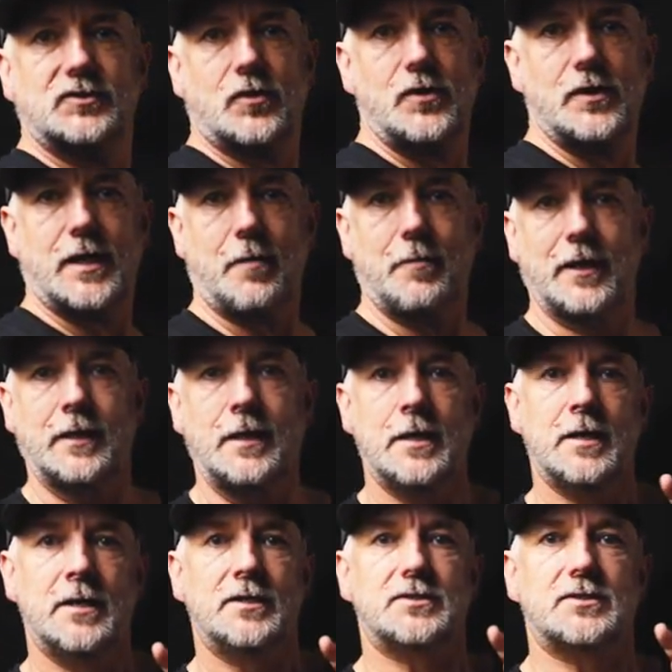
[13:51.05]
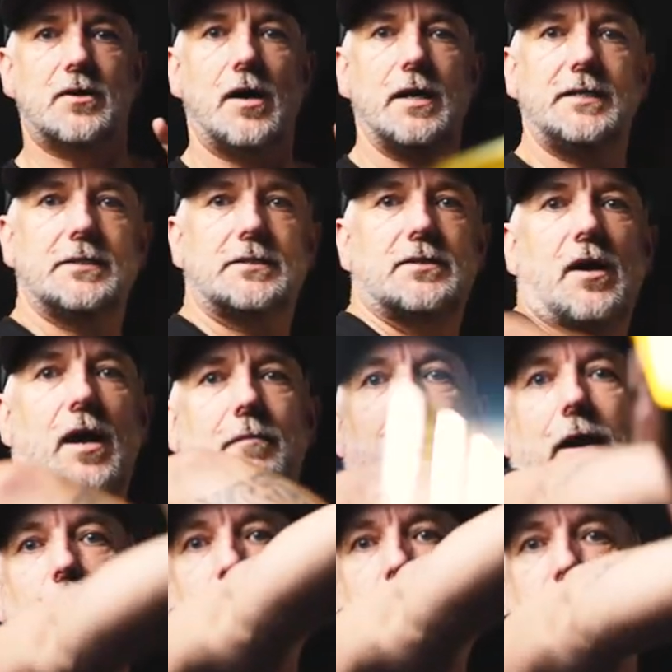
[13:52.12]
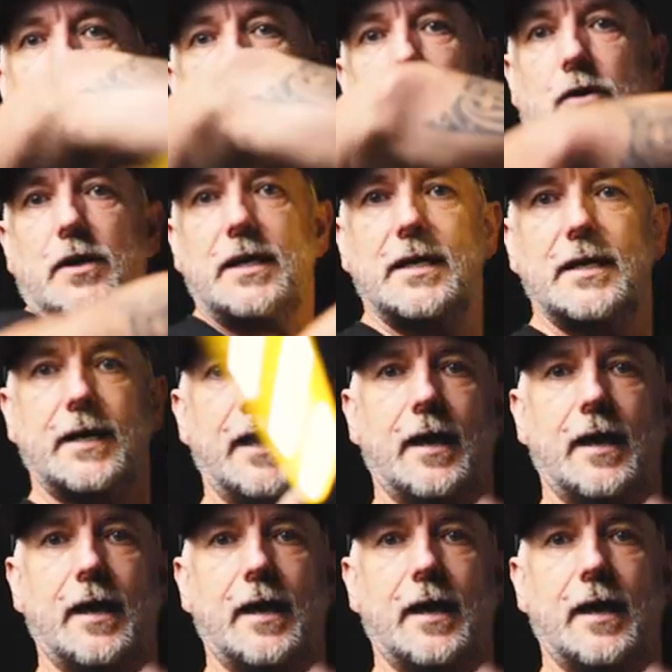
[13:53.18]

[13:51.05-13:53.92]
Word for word: So you're coming side to side, but also in and